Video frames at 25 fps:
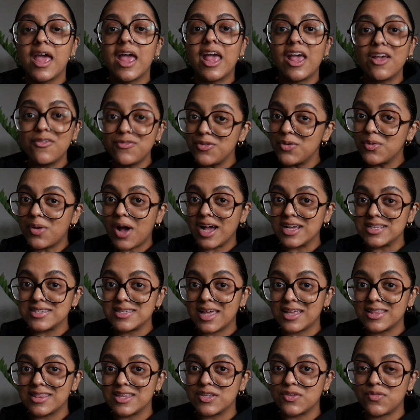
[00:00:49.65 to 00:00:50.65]
If you guys
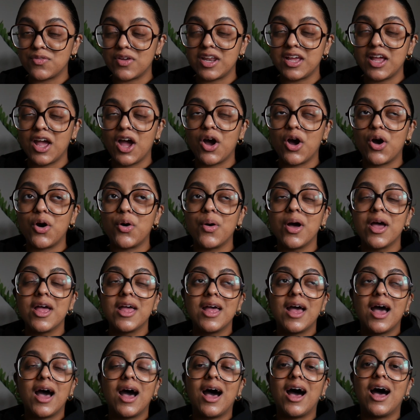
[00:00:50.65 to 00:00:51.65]
like this video,
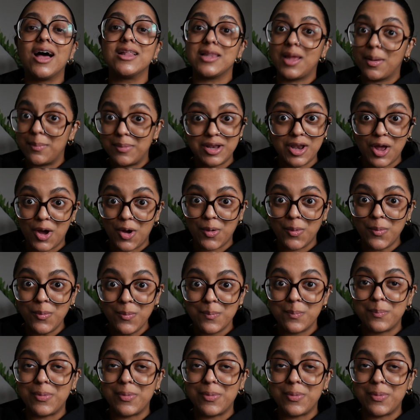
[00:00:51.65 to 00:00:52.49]
let me know.